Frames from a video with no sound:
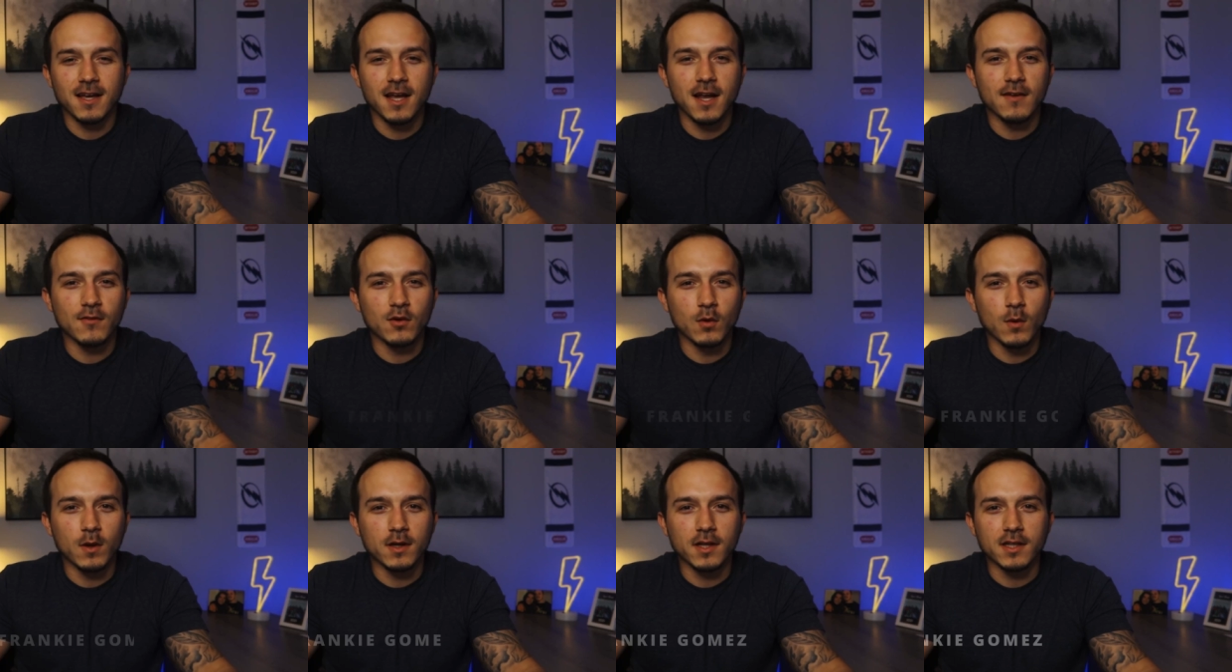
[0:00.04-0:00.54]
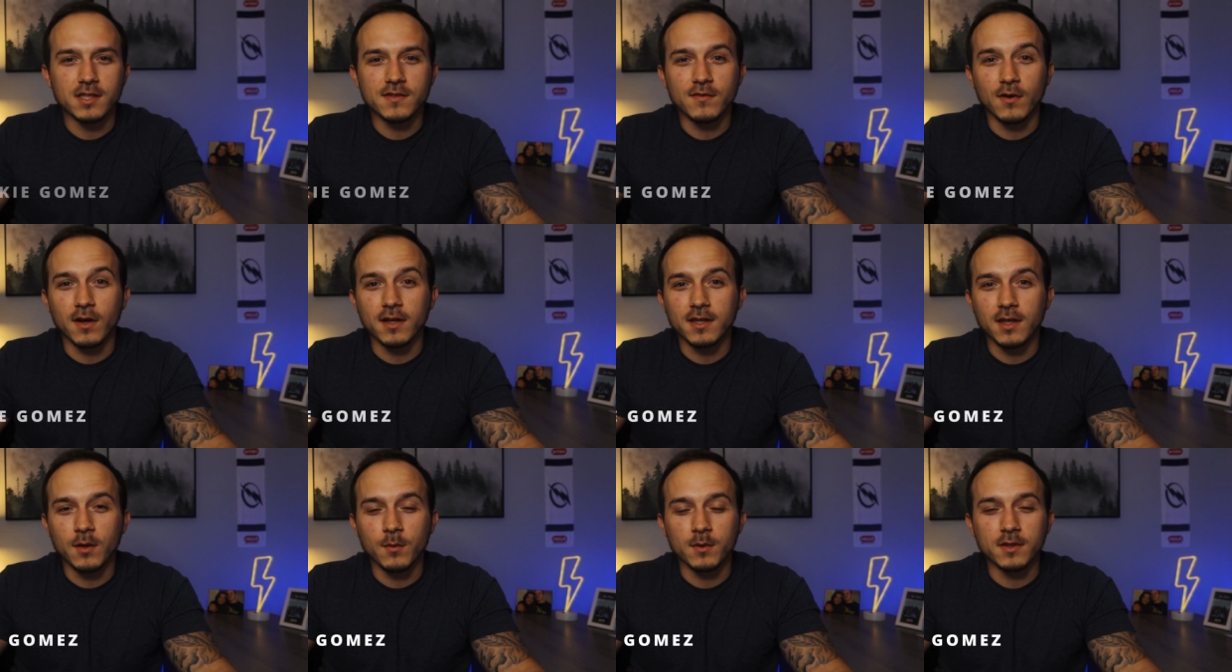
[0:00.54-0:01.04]
Hey everyone, it's
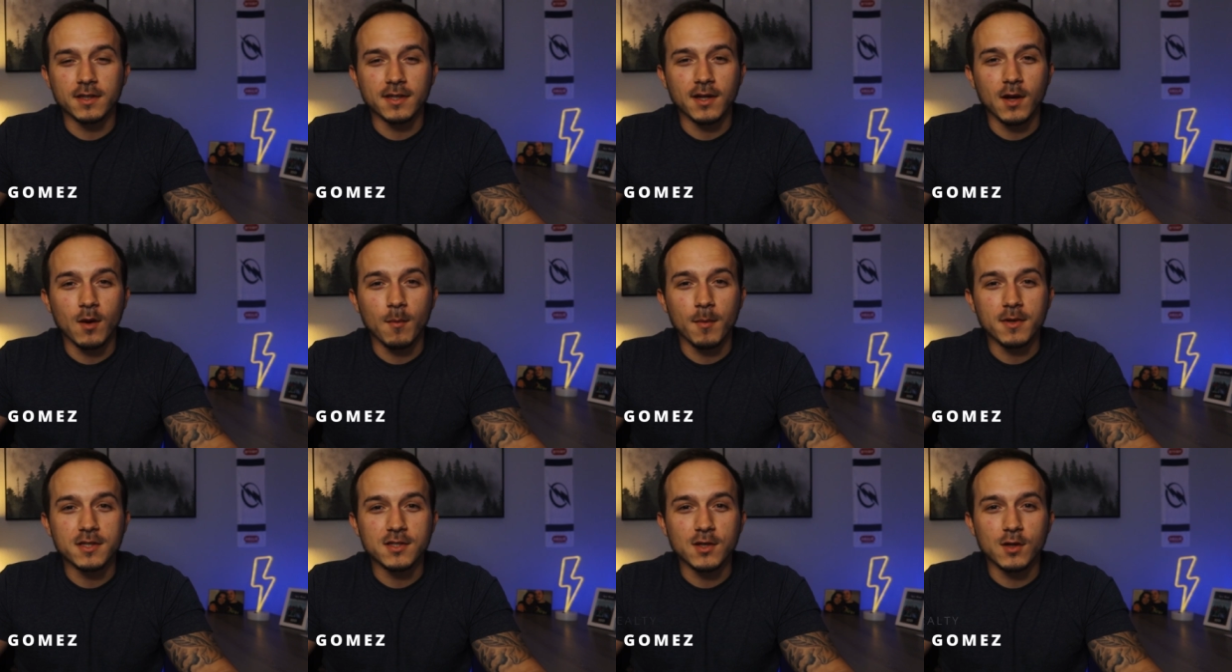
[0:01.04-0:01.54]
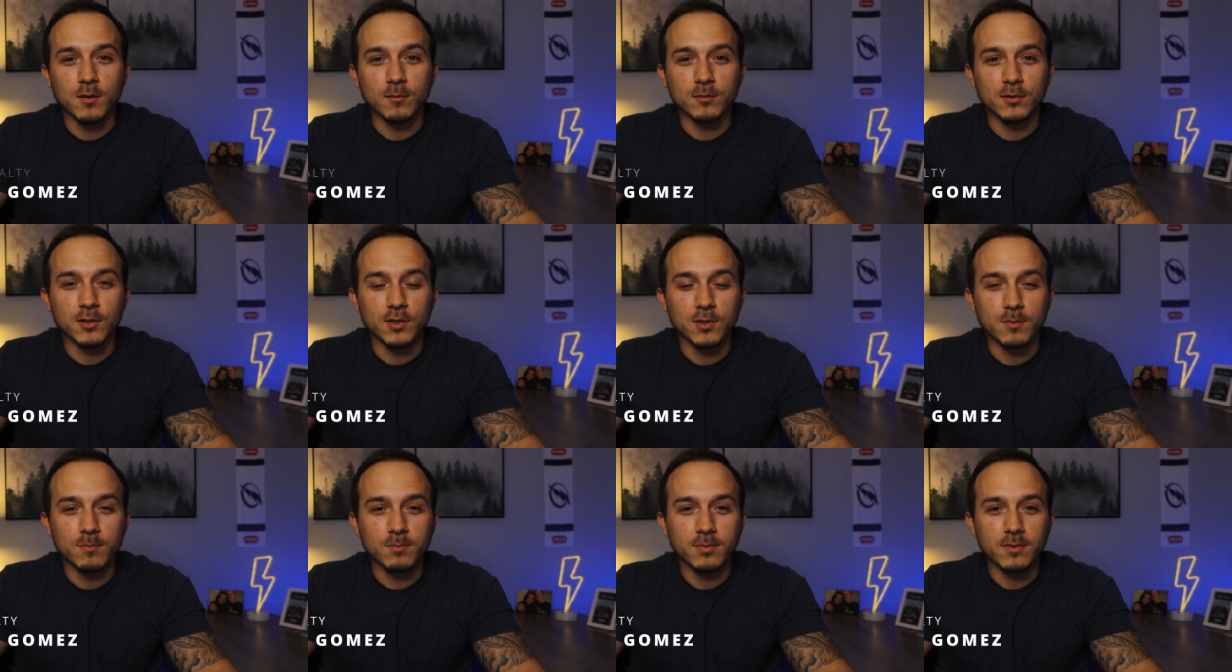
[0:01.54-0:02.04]
Frankie with the Gomez
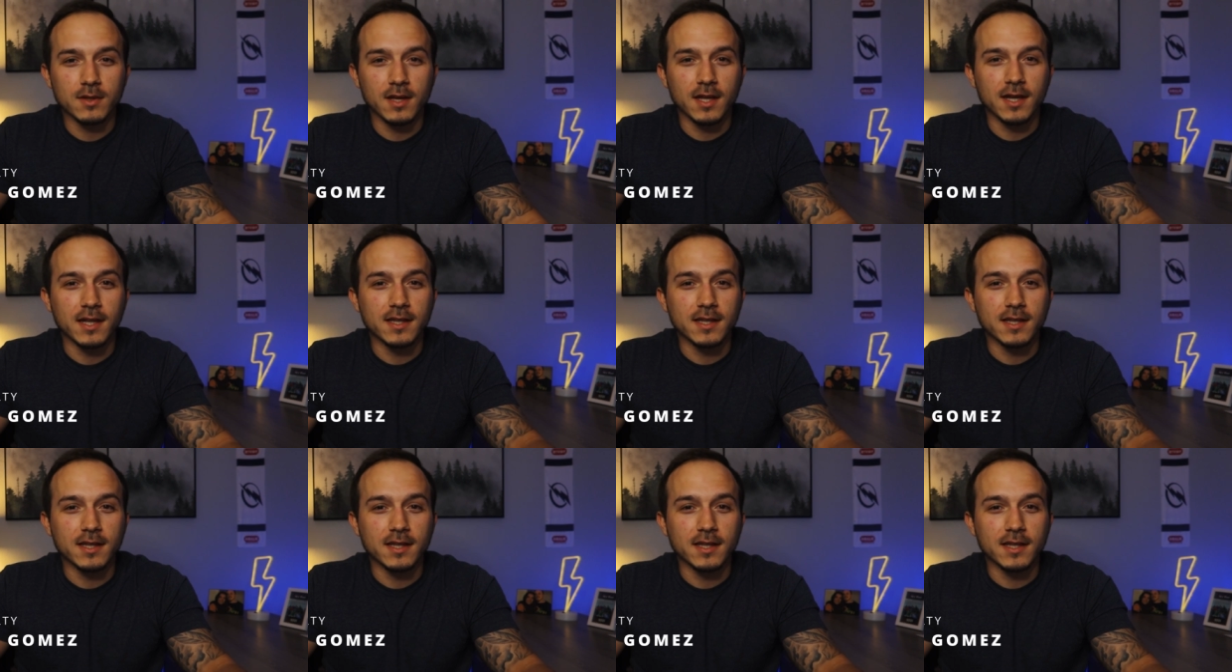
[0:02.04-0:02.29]
Home Group,